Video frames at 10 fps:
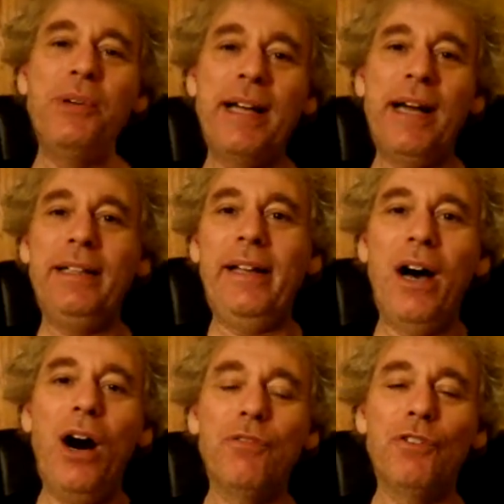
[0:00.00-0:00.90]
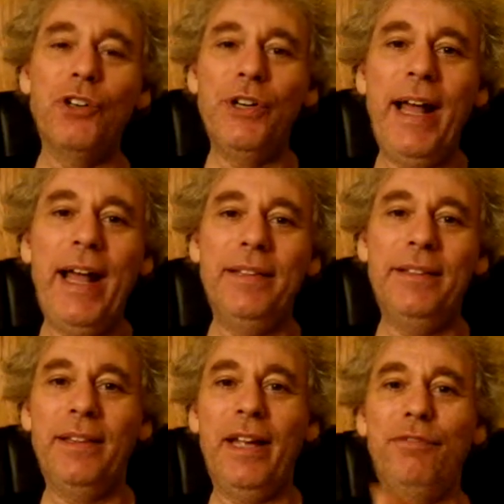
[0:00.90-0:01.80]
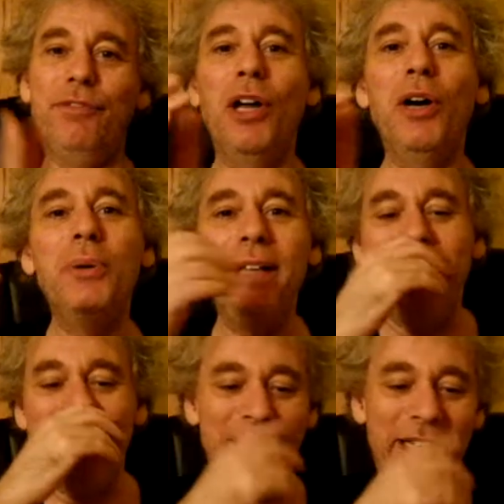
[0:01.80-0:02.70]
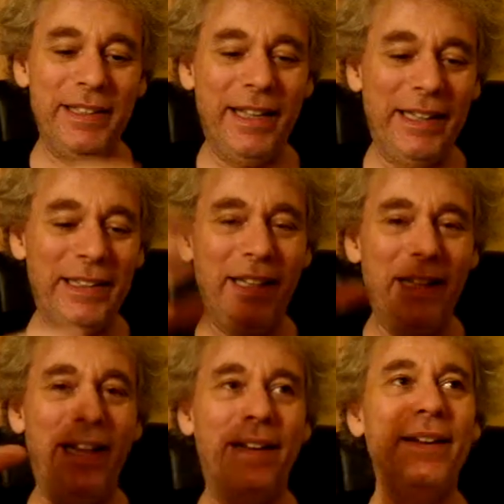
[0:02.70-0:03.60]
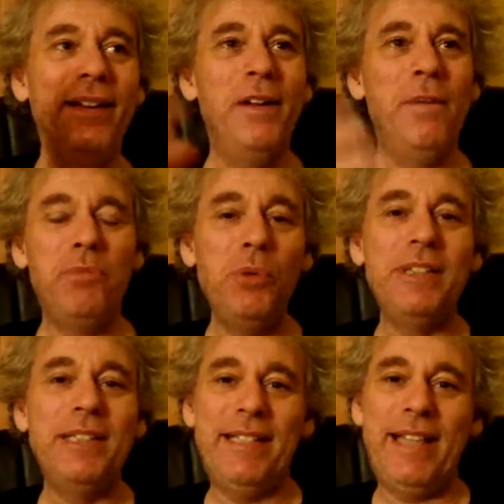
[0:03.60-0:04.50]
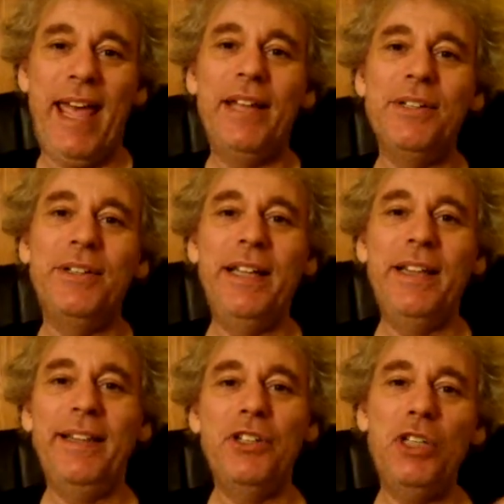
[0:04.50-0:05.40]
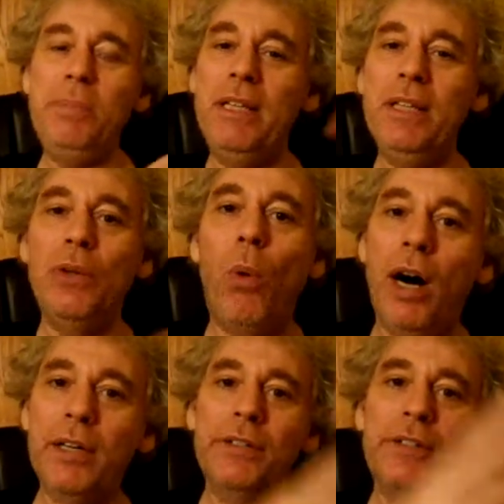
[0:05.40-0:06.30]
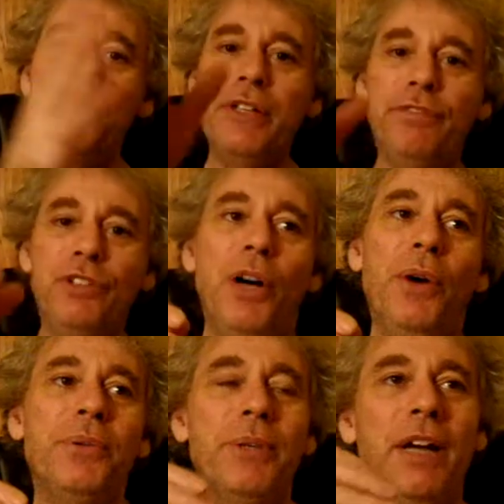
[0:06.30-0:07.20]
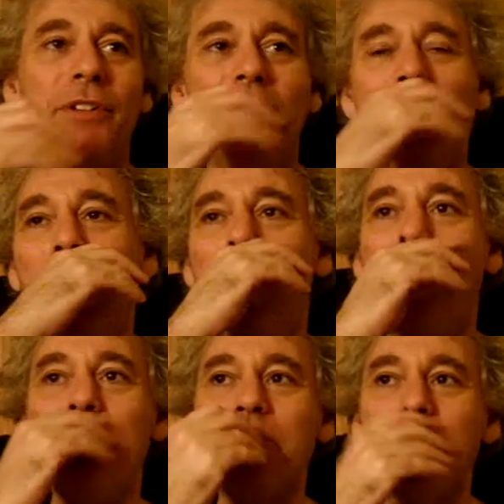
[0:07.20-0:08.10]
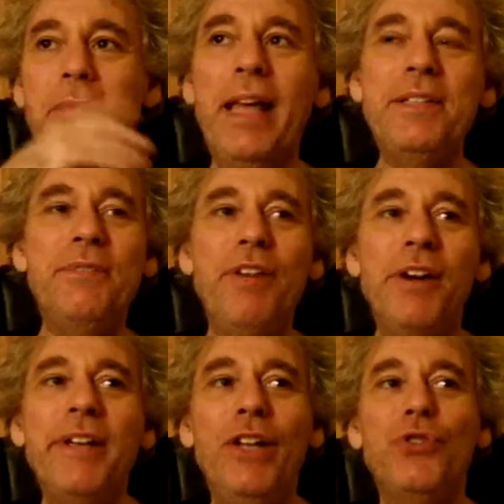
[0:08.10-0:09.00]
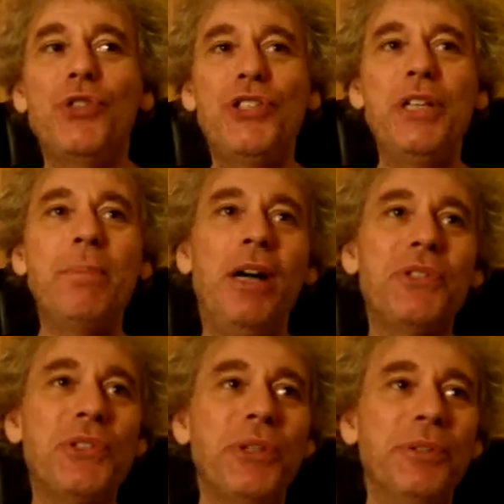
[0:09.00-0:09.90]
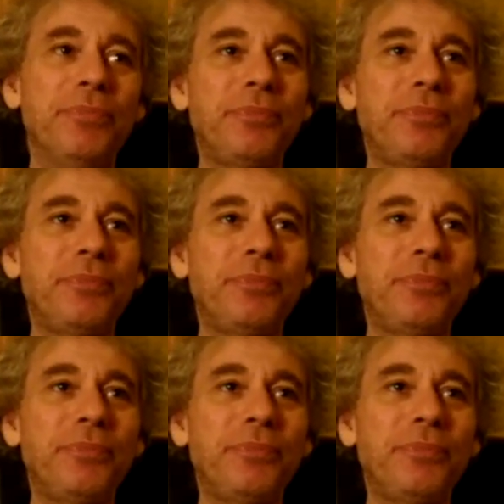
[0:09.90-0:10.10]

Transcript: would kind of like hover and like float and and kind of like she wouldn't stand or anything. She'd be in the water and she'd float and whatever. It's a very interesting monster